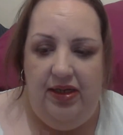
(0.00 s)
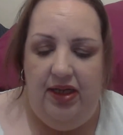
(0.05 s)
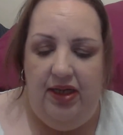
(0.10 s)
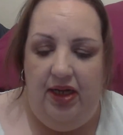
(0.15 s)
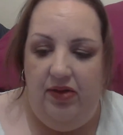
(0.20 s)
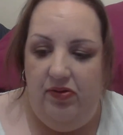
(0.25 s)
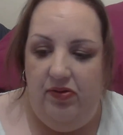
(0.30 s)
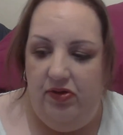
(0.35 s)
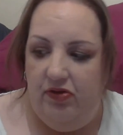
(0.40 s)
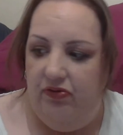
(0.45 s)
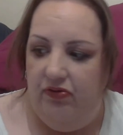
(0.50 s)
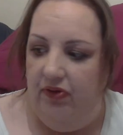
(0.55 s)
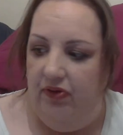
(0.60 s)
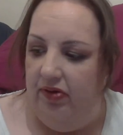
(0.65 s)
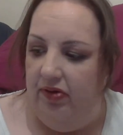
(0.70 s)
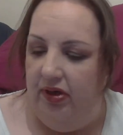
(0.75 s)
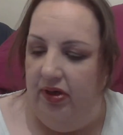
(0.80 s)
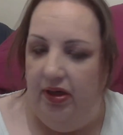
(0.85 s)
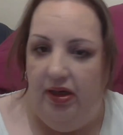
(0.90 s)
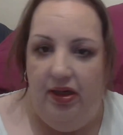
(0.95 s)
I know it's
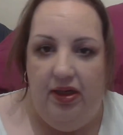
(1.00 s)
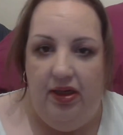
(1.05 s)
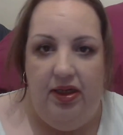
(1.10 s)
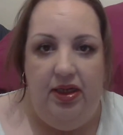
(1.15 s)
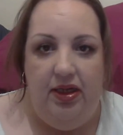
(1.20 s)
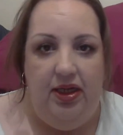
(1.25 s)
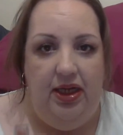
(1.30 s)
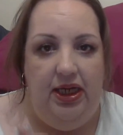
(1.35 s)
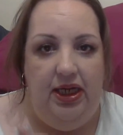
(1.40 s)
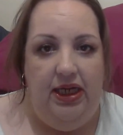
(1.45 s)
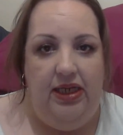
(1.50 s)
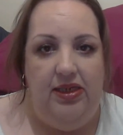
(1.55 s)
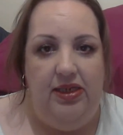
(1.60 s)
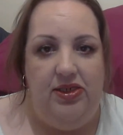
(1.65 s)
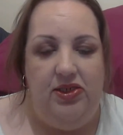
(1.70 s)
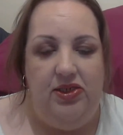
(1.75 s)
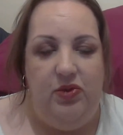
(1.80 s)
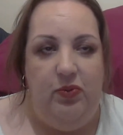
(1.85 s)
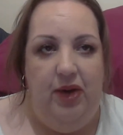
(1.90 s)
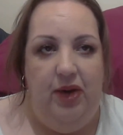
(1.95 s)
very in
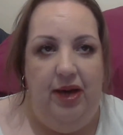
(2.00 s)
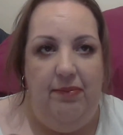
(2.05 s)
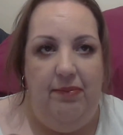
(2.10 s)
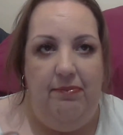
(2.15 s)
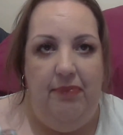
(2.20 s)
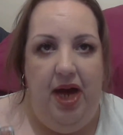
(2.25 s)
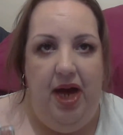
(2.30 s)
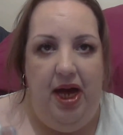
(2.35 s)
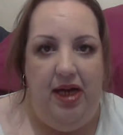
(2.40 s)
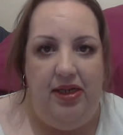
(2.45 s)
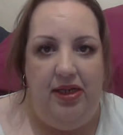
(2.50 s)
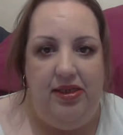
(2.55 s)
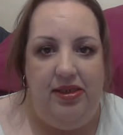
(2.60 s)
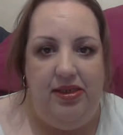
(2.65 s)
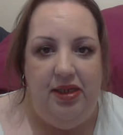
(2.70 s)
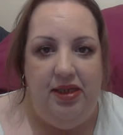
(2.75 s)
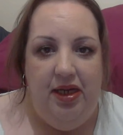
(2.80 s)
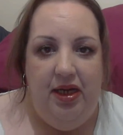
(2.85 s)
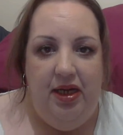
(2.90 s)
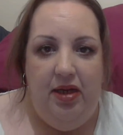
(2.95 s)
to wear matte,
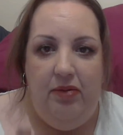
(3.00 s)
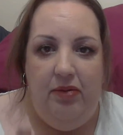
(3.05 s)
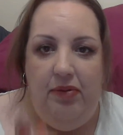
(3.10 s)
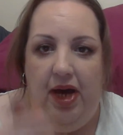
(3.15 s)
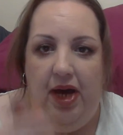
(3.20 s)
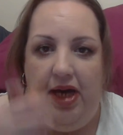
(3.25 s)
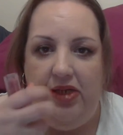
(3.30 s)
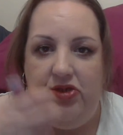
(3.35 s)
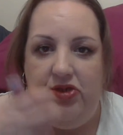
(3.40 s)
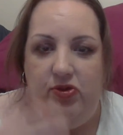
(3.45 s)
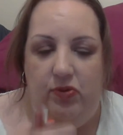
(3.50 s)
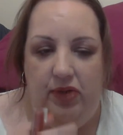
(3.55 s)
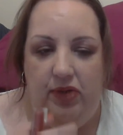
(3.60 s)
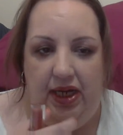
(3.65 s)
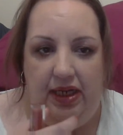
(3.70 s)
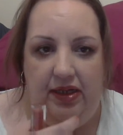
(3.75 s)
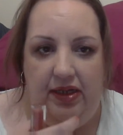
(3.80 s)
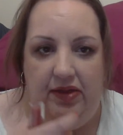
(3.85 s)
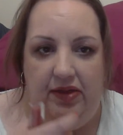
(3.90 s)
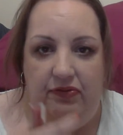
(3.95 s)
but I don't
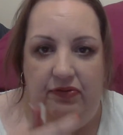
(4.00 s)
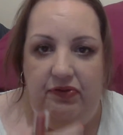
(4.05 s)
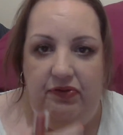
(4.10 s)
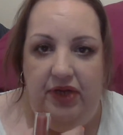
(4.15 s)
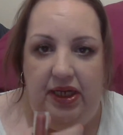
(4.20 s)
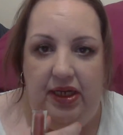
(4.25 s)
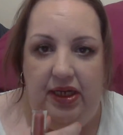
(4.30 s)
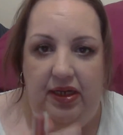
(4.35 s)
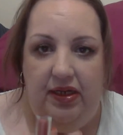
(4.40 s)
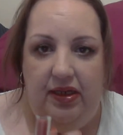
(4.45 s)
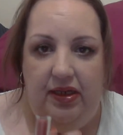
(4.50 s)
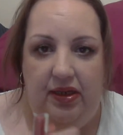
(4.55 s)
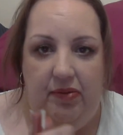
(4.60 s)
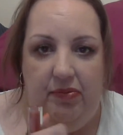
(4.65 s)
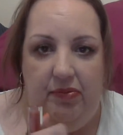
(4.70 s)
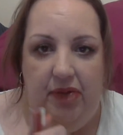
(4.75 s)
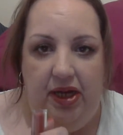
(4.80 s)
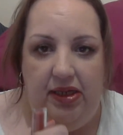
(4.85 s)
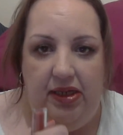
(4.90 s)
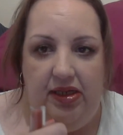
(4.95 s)
like the feeling that
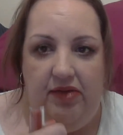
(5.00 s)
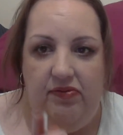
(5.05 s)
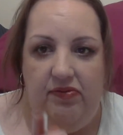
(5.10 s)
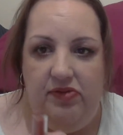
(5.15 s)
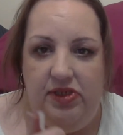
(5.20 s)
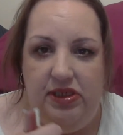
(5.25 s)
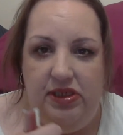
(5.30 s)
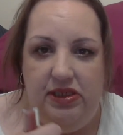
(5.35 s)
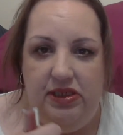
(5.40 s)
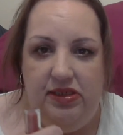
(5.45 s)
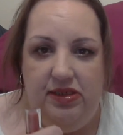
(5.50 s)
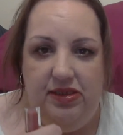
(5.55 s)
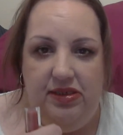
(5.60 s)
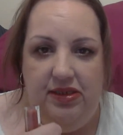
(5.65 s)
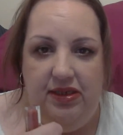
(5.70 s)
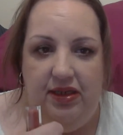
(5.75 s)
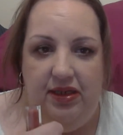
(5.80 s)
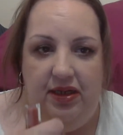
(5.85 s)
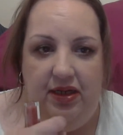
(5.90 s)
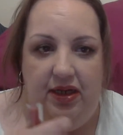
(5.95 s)
matte gives us.
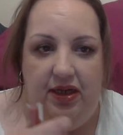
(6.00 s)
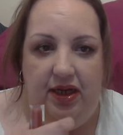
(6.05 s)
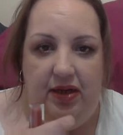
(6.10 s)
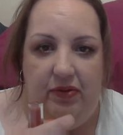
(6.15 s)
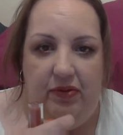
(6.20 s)
I